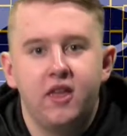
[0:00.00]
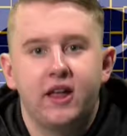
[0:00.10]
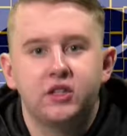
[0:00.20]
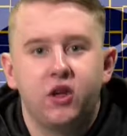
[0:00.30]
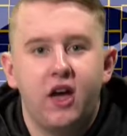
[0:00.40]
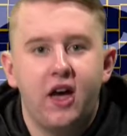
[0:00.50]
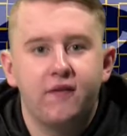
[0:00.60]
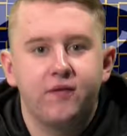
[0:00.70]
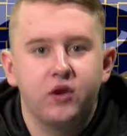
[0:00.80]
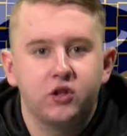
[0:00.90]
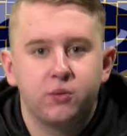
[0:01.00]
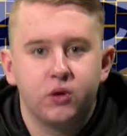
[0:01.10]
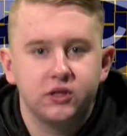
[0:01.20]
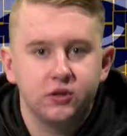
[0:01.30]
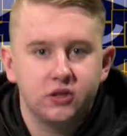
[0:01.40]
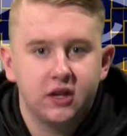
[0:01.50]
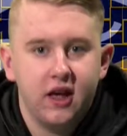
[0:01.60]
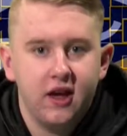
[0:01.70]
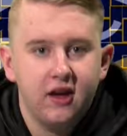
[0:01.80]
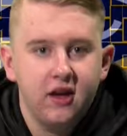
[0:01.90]
That's all I have for your sports news
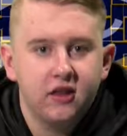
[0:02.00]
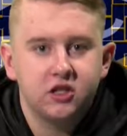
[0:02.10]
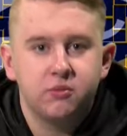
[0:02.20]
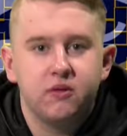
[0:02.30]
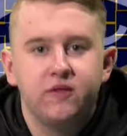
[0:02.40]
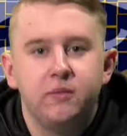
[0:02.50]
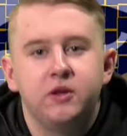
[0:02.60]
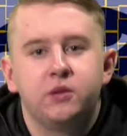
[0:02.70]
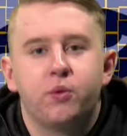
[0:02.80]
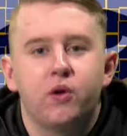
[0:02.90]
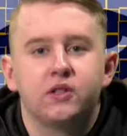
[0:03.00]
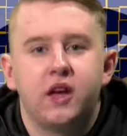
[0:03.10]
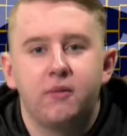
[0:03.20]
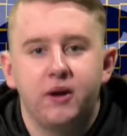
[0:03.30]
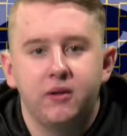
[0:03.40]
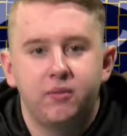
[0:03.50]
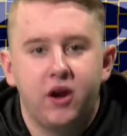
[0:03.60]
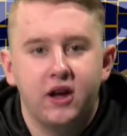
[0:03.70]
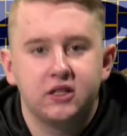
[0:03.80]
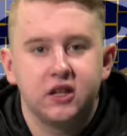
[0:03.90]
today. This has been VP Sports. I'm Peyton
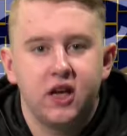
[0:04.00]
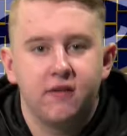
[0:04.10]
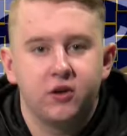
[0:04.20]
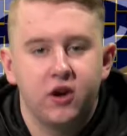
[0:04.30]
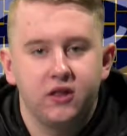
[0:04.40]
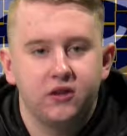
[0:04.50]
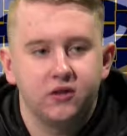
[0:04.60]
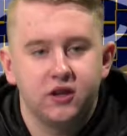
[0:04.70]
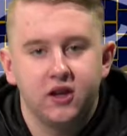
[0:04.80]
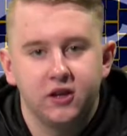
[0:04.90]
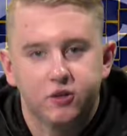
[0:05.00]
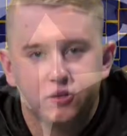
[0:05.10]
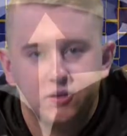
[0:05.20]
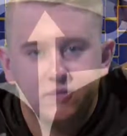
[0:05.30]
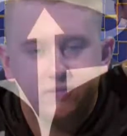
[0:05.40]
Price. Have a great Thursday, Eagles.